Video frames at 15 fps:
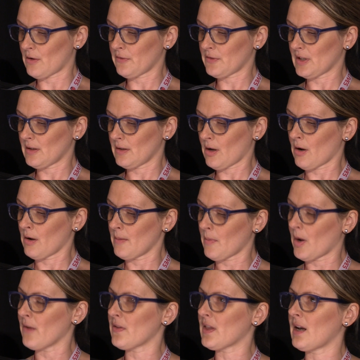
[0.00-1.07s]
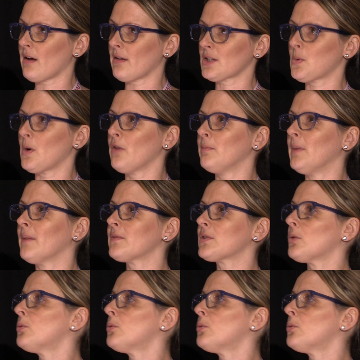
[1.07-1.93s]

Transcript: over the last 12 months,